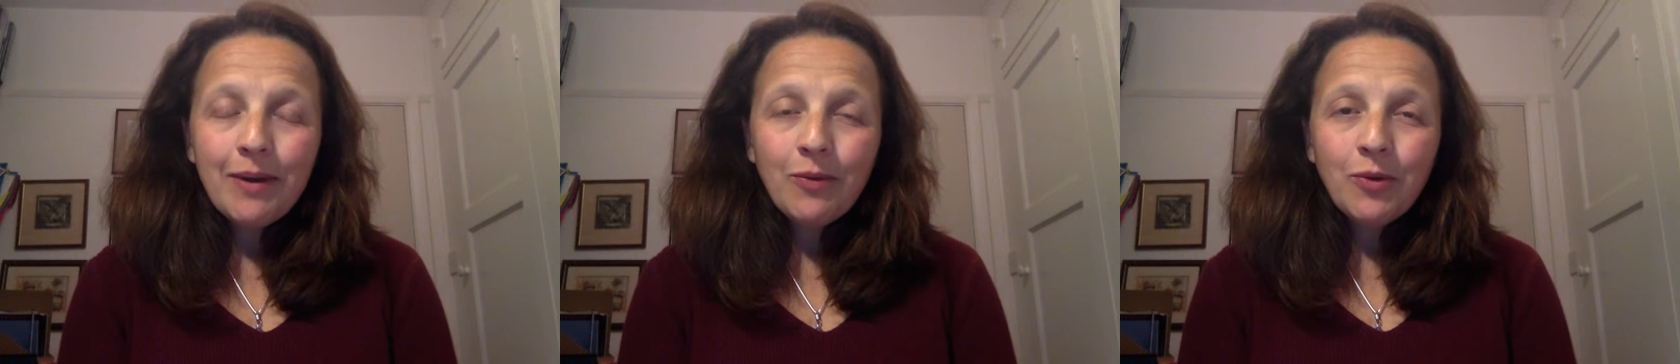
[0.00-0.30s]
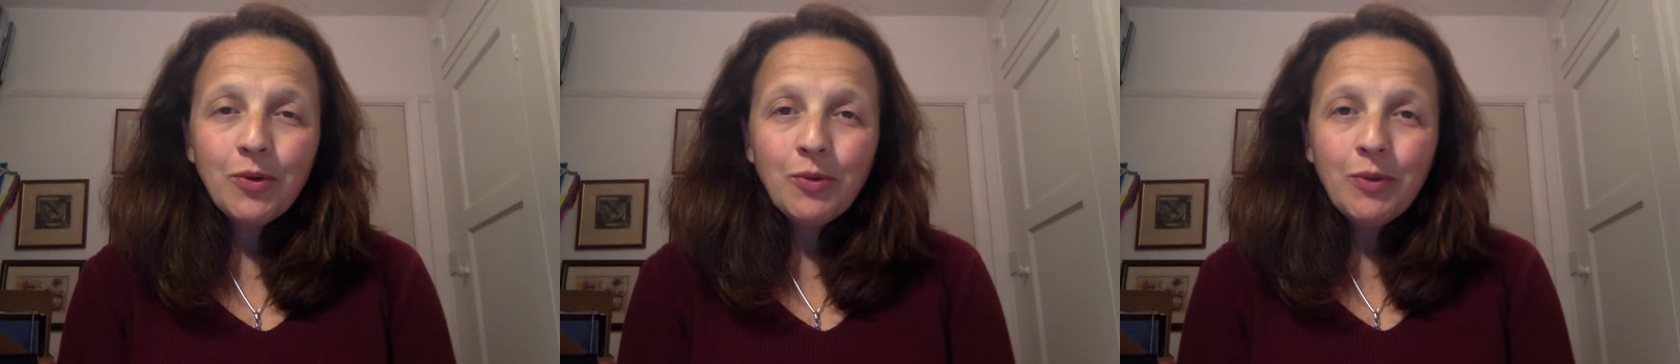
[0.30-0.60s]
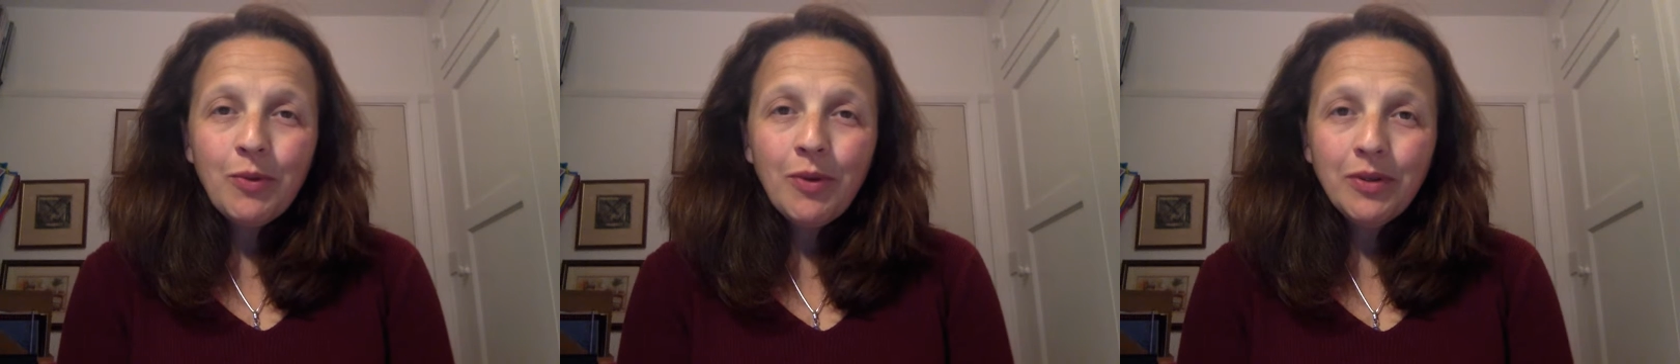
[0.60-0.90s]
about what do
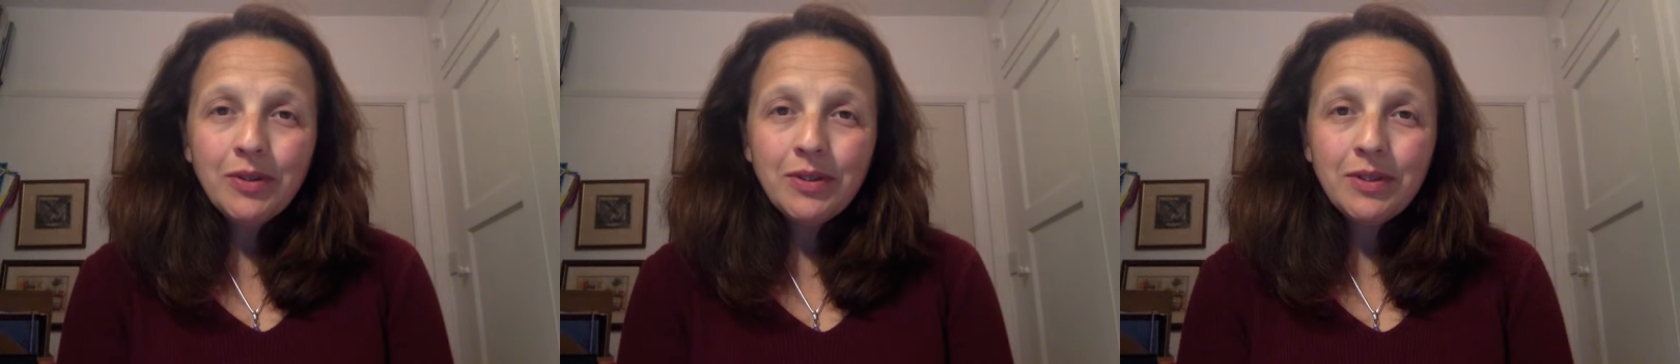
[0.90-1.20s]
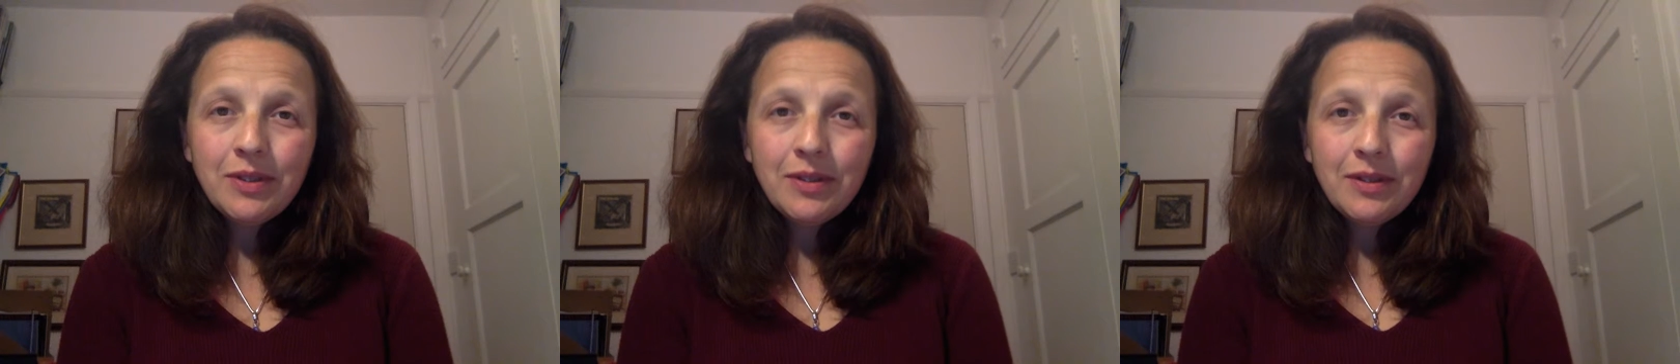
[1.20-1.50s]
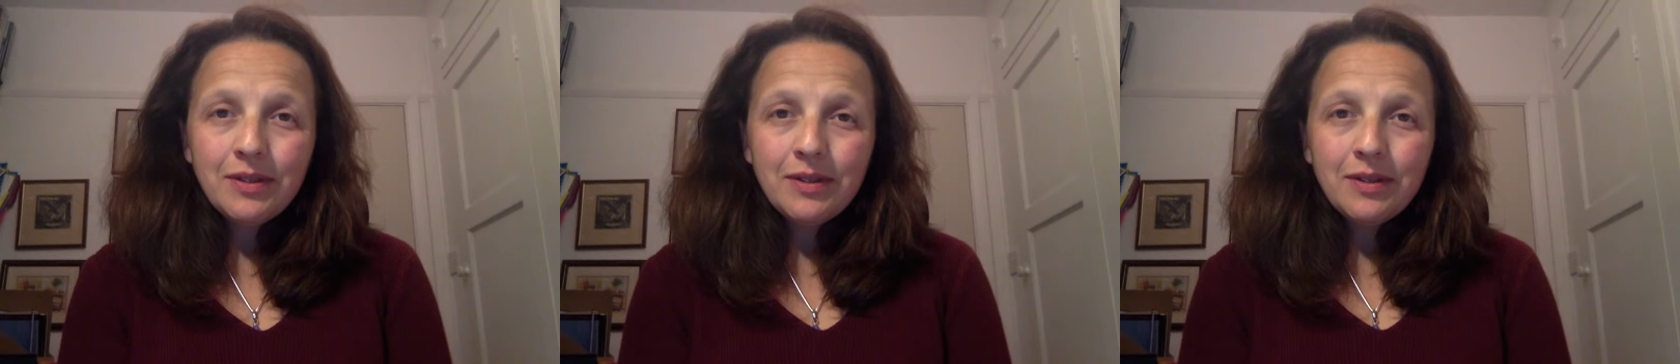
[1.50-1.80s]
we want
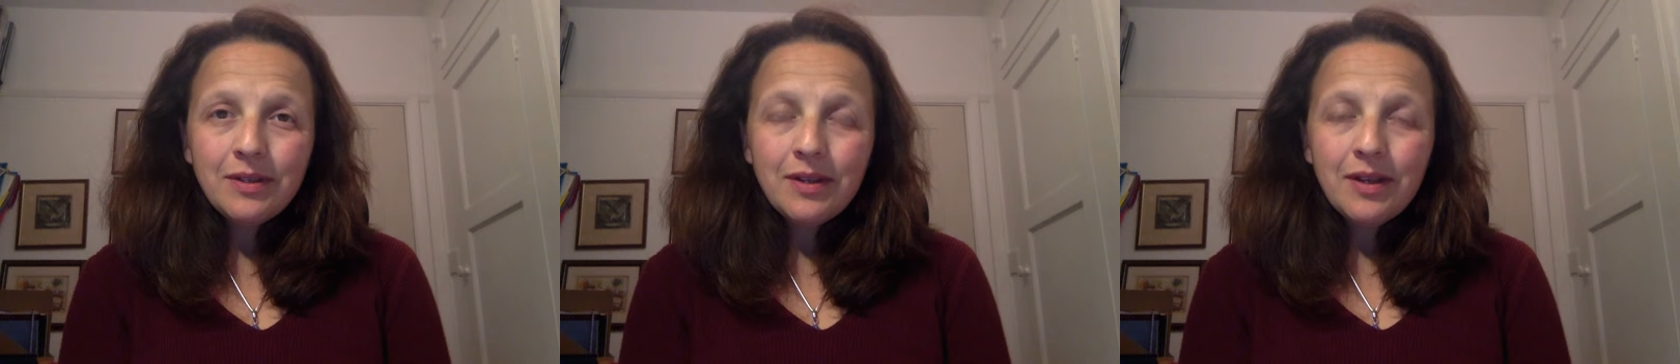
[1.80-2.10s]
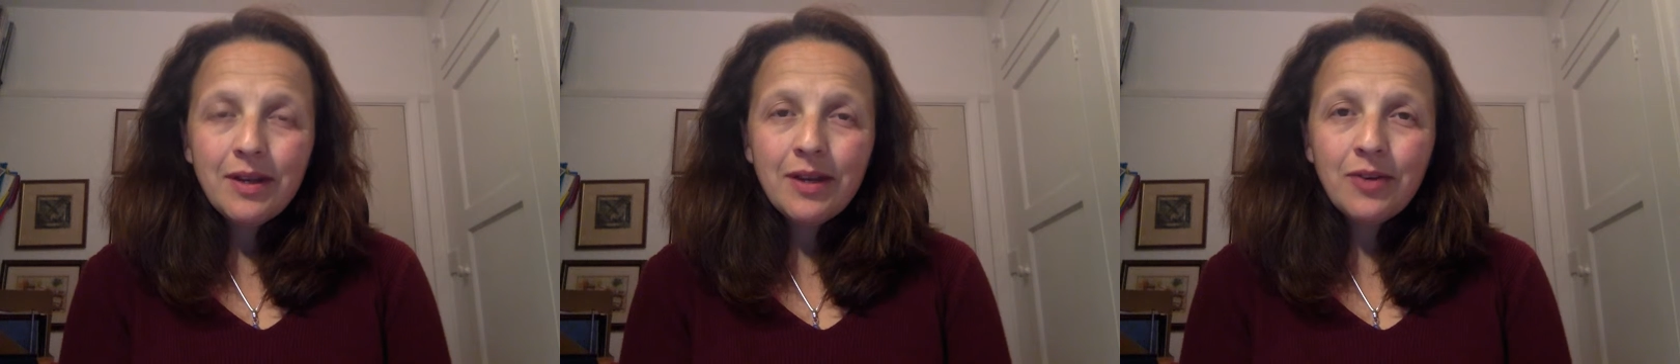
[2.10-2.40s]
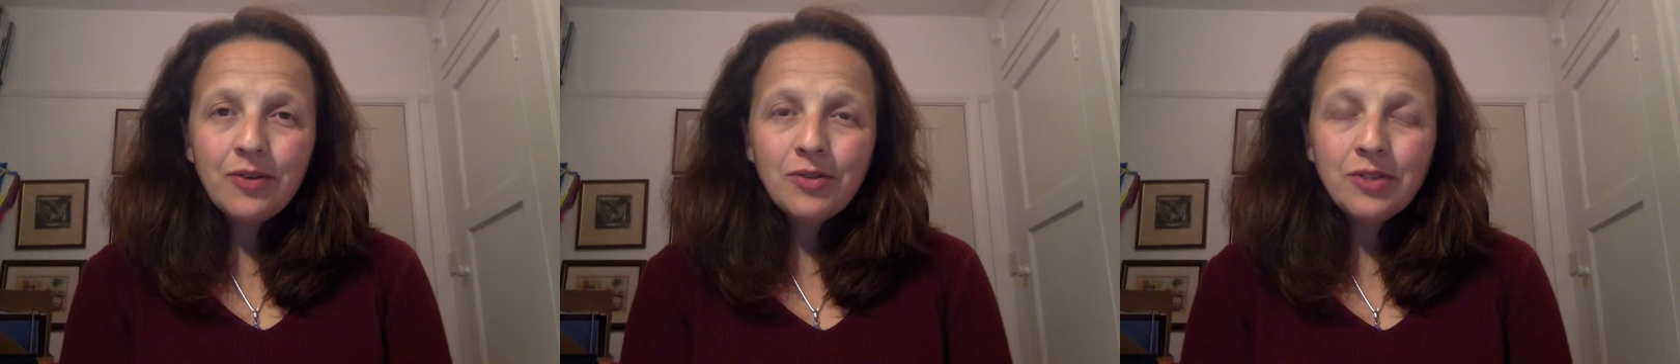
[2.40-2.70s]
and
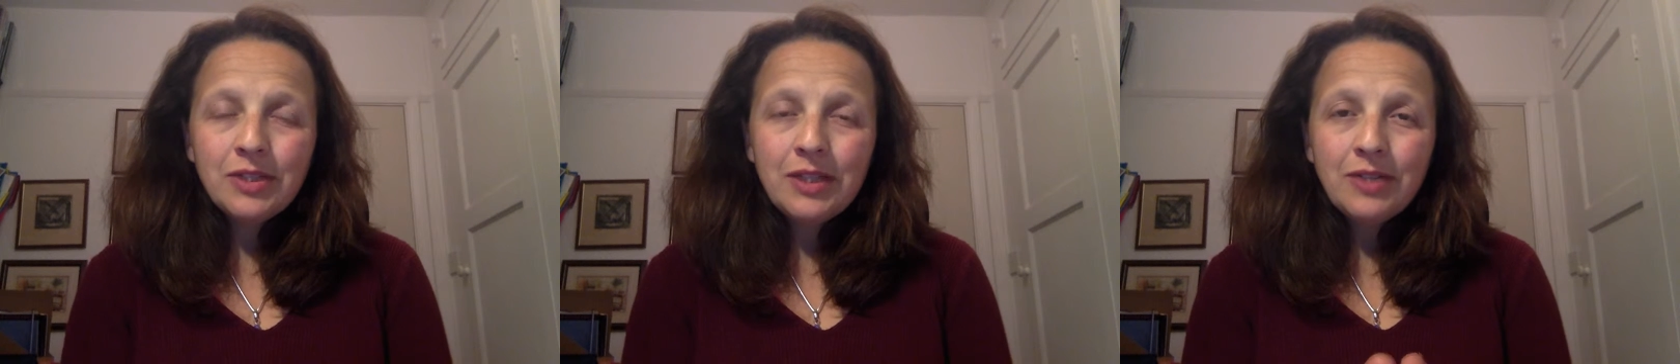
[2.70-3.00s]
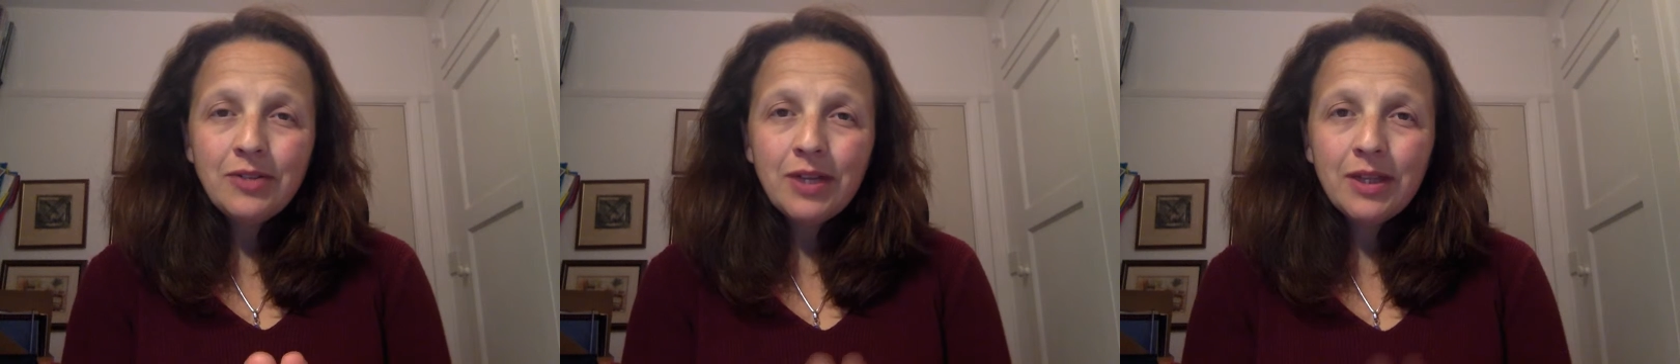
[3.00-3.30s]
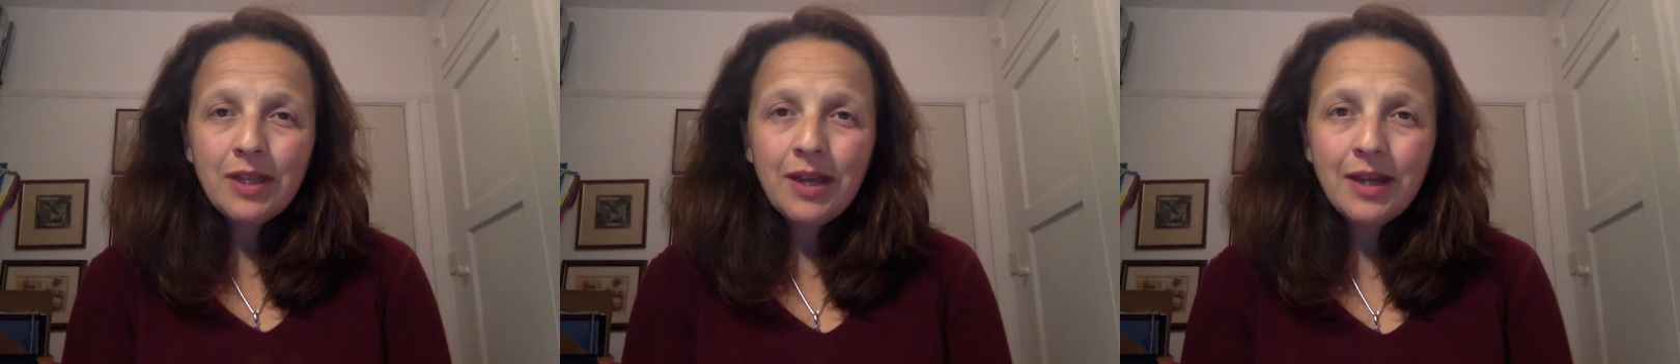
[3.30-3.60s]
consciously
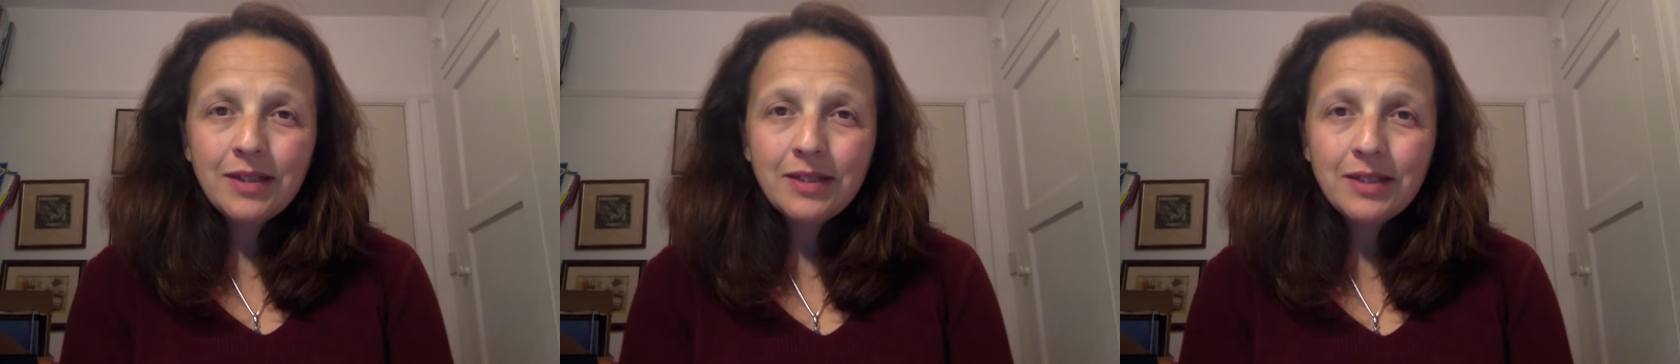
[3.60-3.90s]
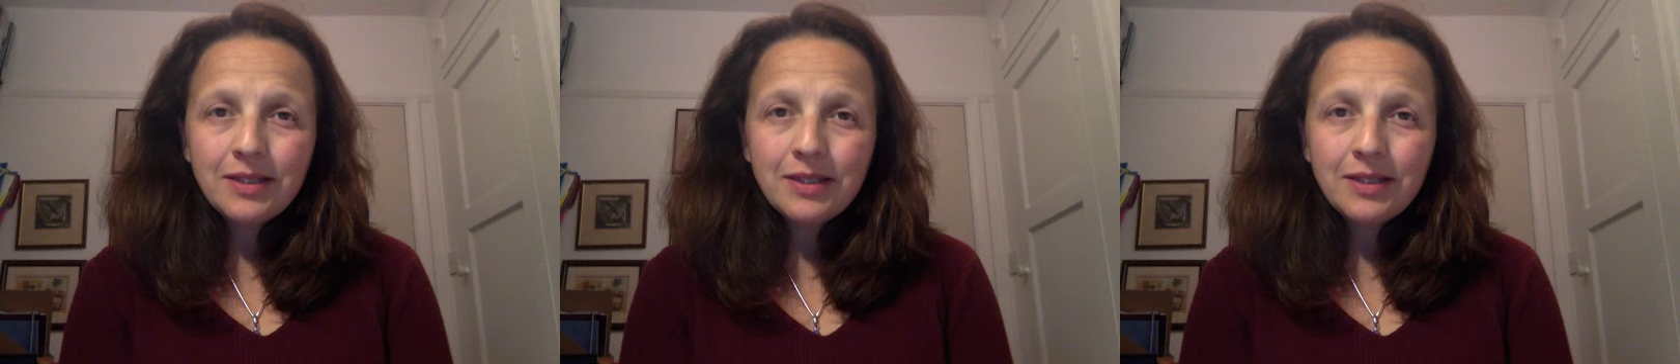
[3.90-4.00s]
attract that